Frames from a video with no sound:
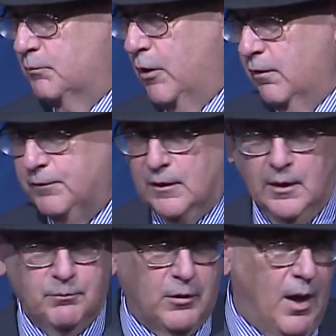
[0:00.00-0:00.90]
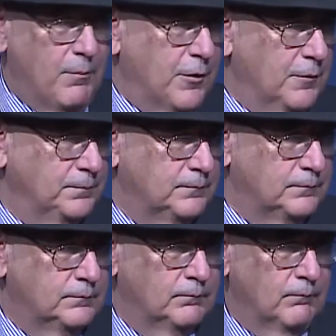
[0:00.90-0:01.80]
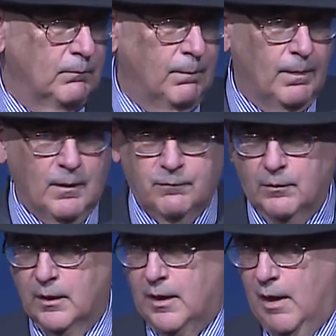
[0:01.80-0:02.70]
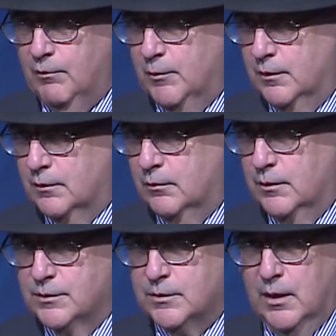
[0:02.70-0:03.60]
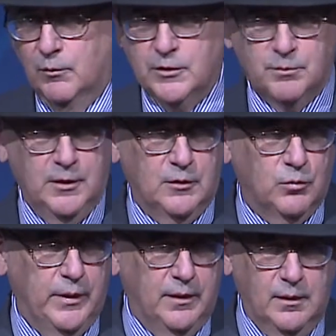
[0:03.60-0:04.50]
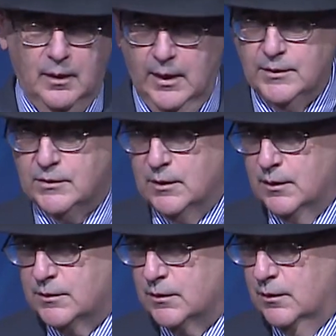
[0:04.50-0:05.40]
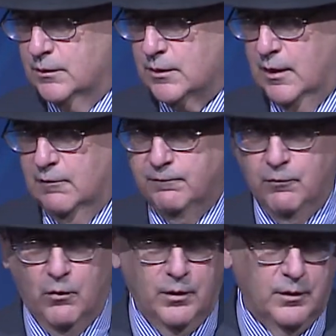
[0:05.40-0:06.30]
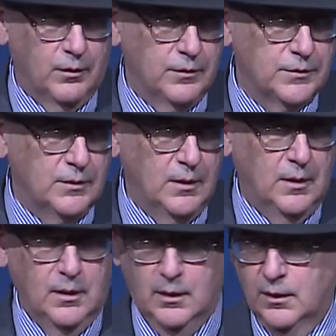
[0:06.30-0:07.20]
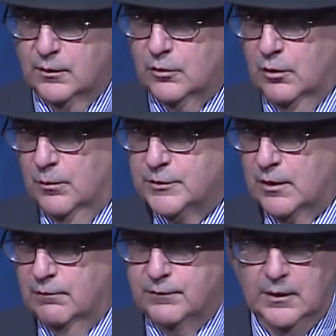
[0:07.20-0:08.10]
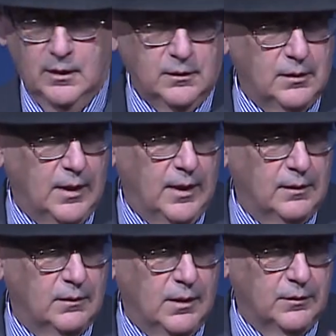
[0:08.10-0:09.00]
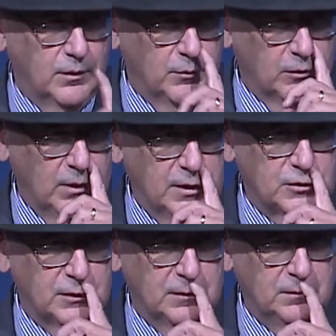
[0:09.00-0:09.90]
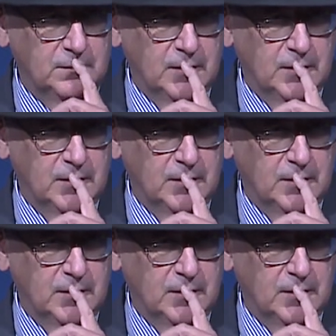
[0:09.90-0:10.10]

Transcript: perfectly proper for a government to distinguish between its citizens and foreigners in terms of the intake under immigration,